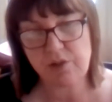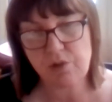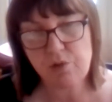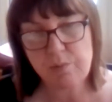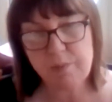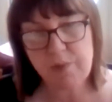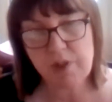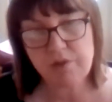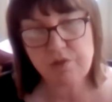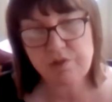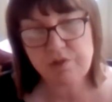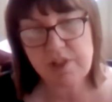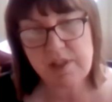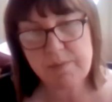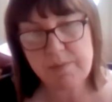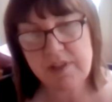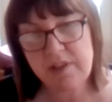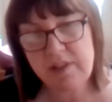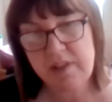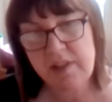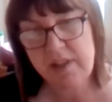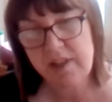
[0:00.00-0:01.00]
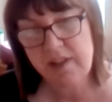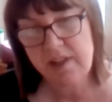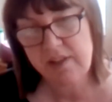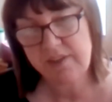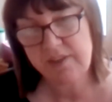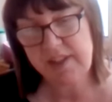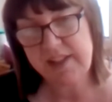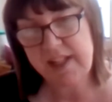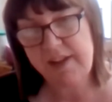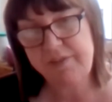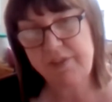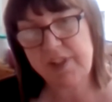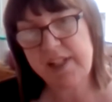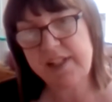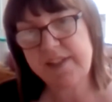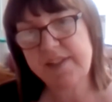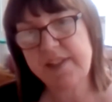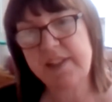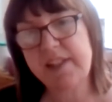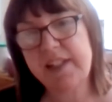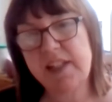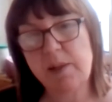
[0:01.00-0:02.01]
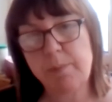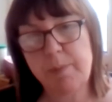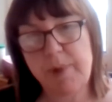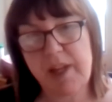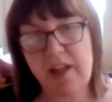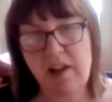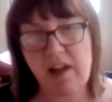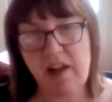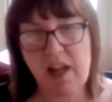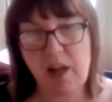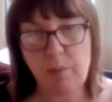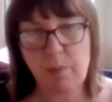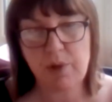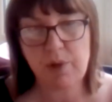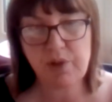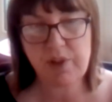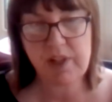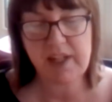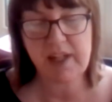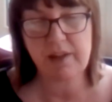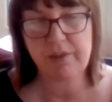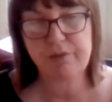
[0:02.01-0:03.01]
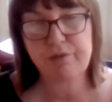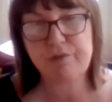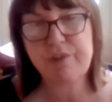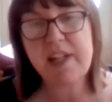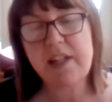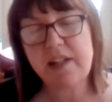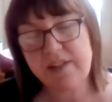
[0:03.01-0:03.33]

and hormone treatment, the level is a little bit higher. We're looking at 3